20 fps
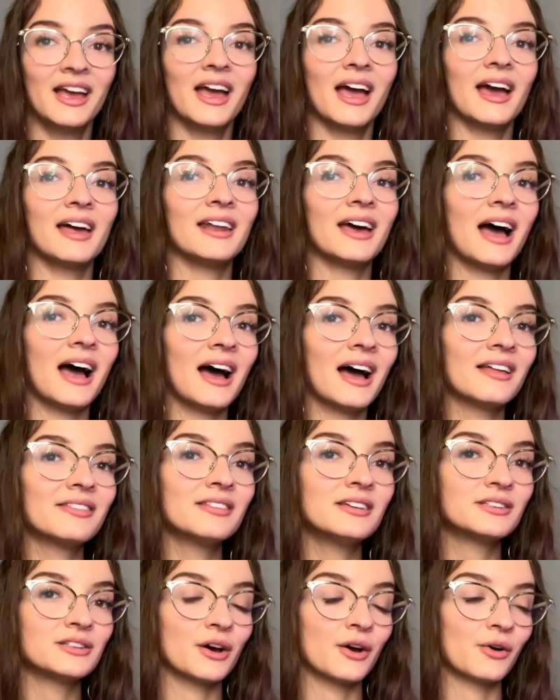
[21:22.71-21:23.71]
and add
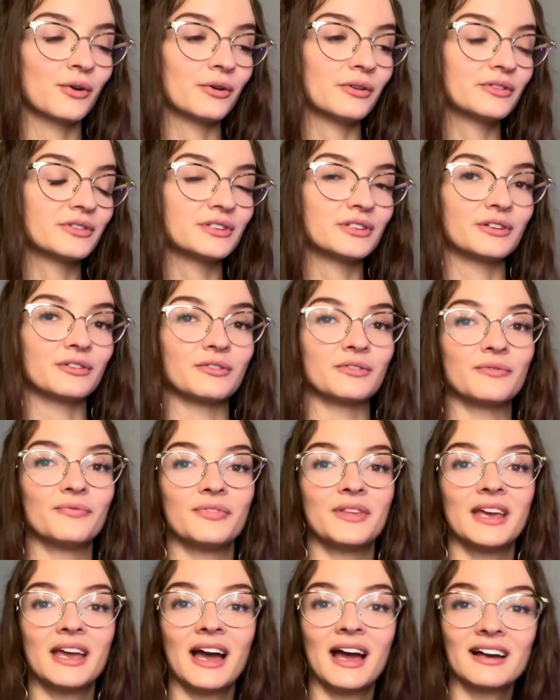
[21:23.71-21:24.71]
the total to
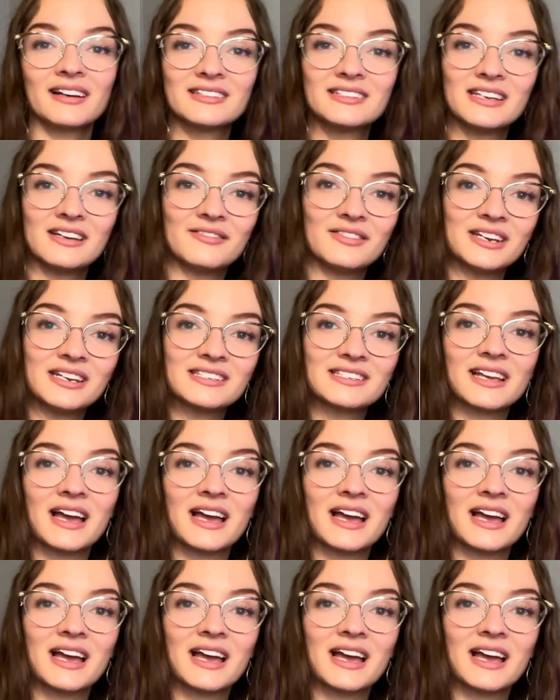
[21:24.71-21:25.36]
the activities